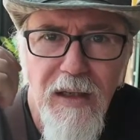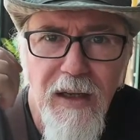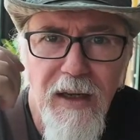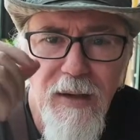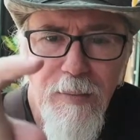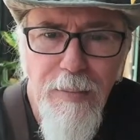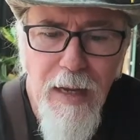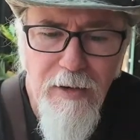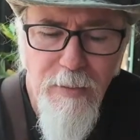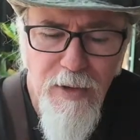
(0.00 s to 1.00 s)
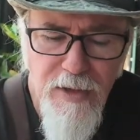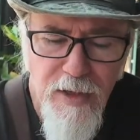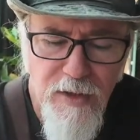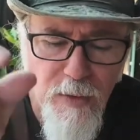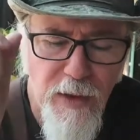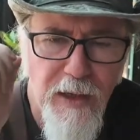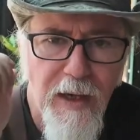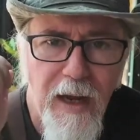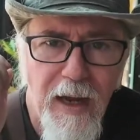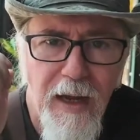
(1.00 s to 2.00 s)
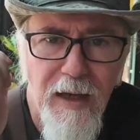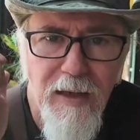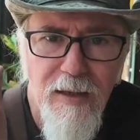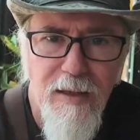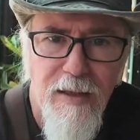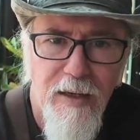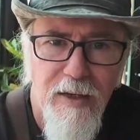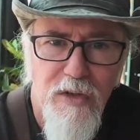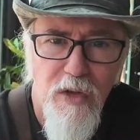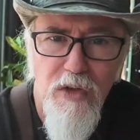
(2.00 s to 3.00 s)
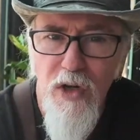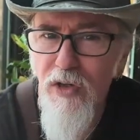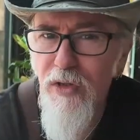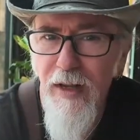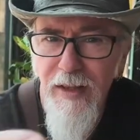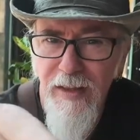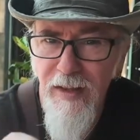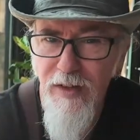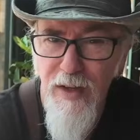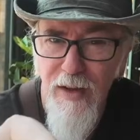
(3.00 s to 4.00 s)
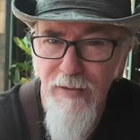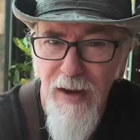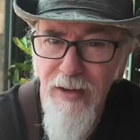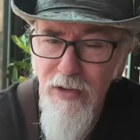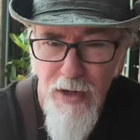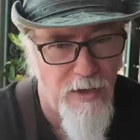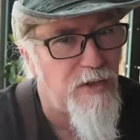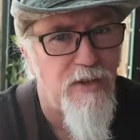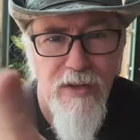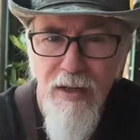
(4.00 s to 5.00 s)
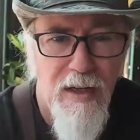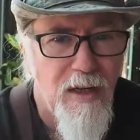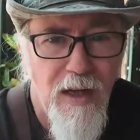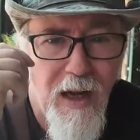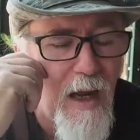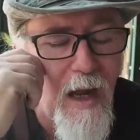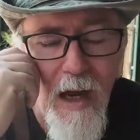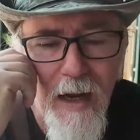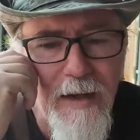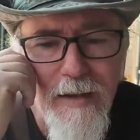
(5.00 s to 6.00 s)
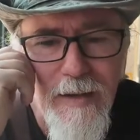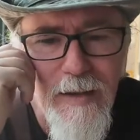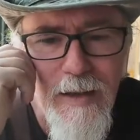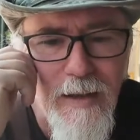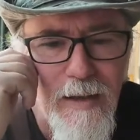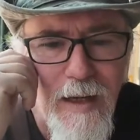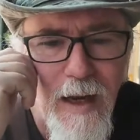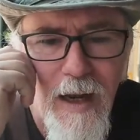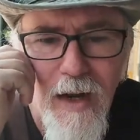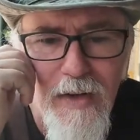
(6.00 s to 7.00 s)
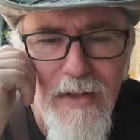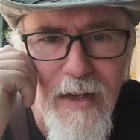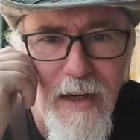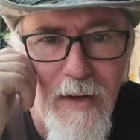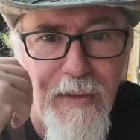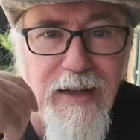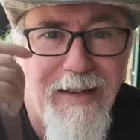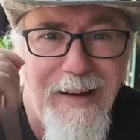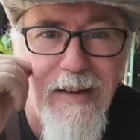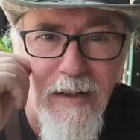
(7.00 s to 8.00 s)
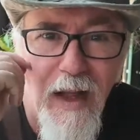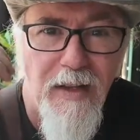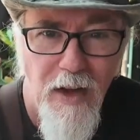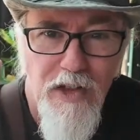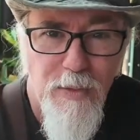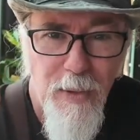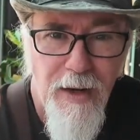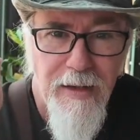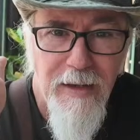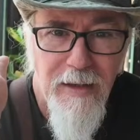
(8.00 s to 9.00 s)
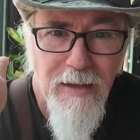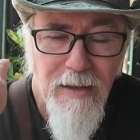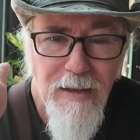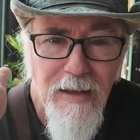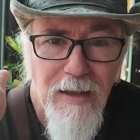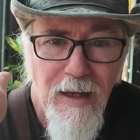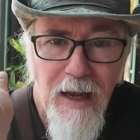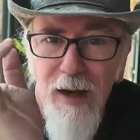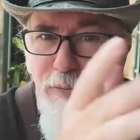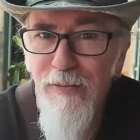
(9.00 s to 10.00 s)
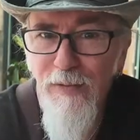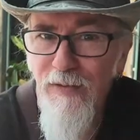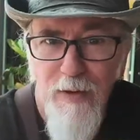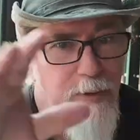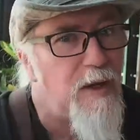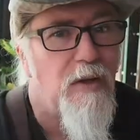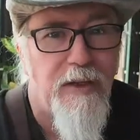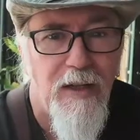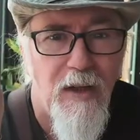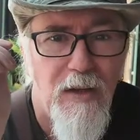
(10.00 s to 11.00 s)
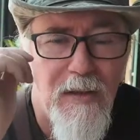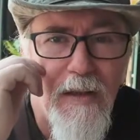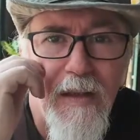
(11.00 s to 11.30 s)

the battery built into it, and the external charger, and that this thing fast charges, I honestly, if I take a lunch break and I'm filming all day long,